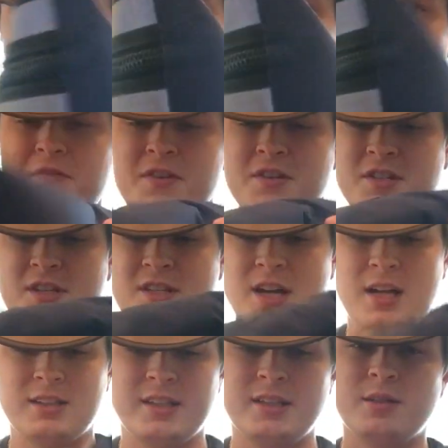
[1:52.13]
it fits a
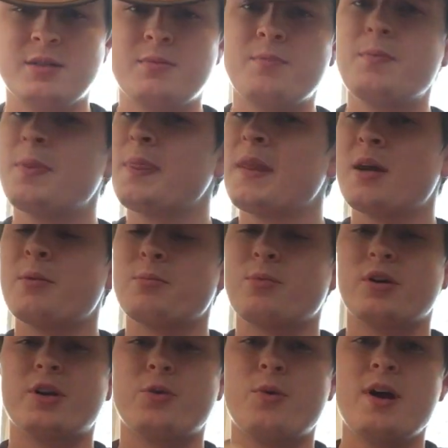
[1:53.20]
talit
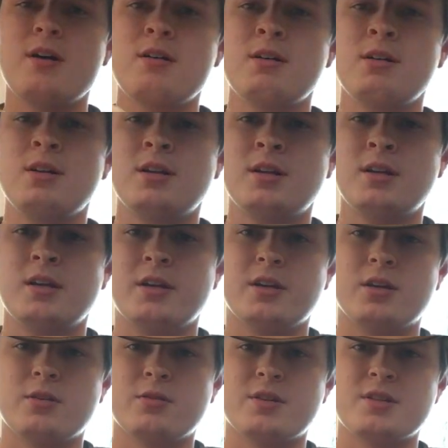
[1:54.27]
pretty well.
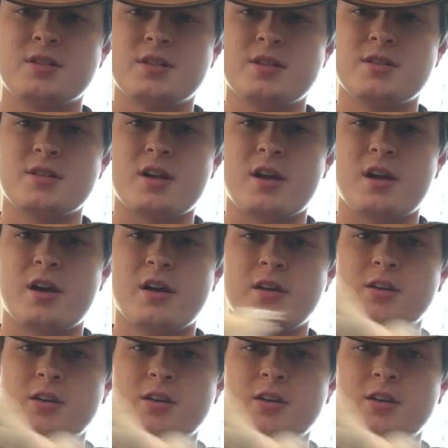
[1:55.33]
This is a